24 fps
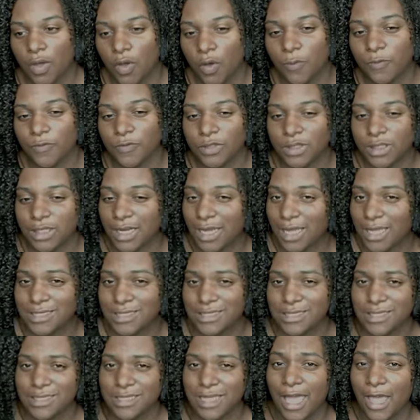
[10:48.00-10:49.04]
Hopefully it
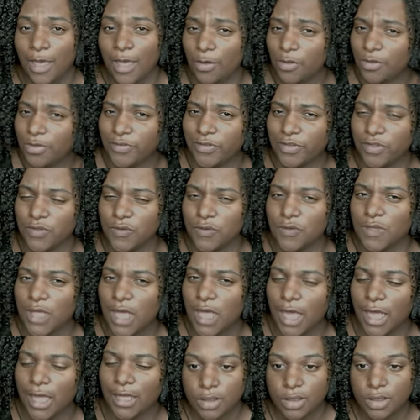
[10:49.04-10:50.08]
has the health to do
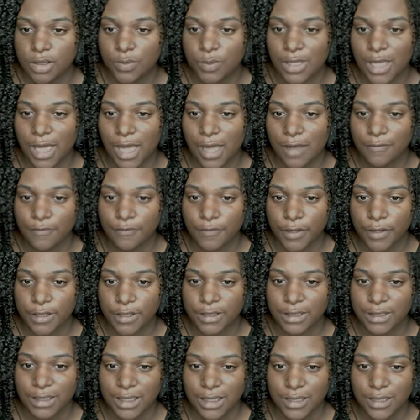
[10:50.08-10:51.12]
that. Then we have
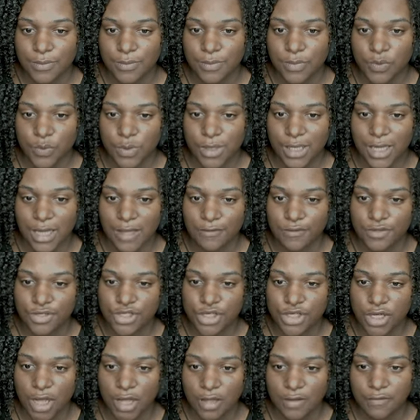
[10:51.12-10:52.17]
Front Limb. We have
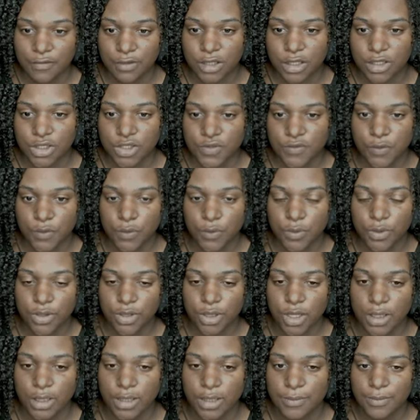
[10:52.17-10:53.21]
Shove, lunge forward,
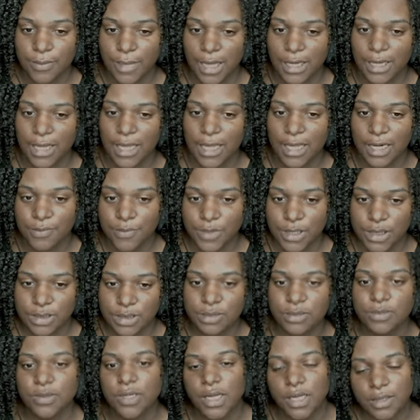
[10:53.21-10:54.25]
knocking back
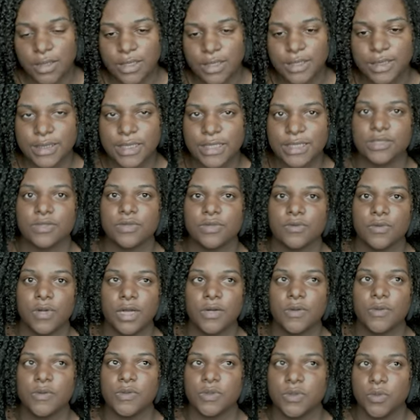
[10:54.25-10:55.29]
enemies. Okay, that's like
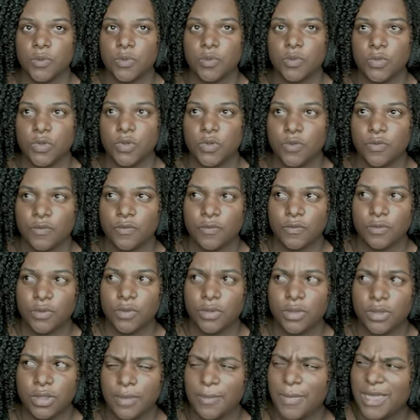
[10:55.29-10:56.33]
Serato's old move.
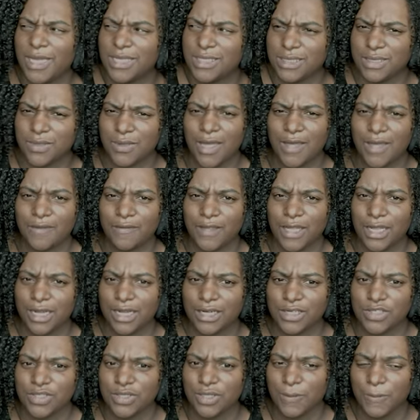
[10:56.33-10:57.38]
It might still have that
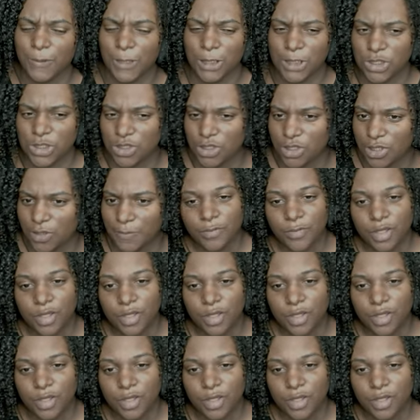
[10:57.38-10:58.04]
actually, I'm not sure.